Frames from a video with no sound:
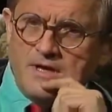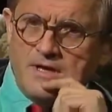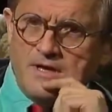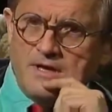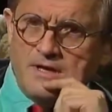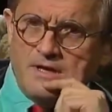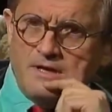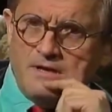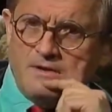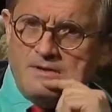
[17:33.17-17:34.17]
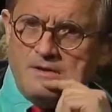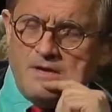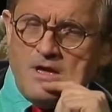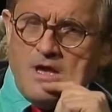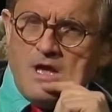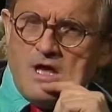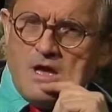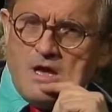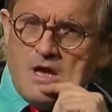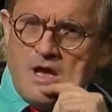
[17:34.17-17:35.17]

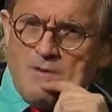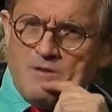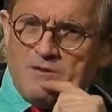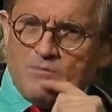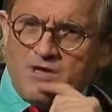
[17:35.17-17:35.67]
I mean,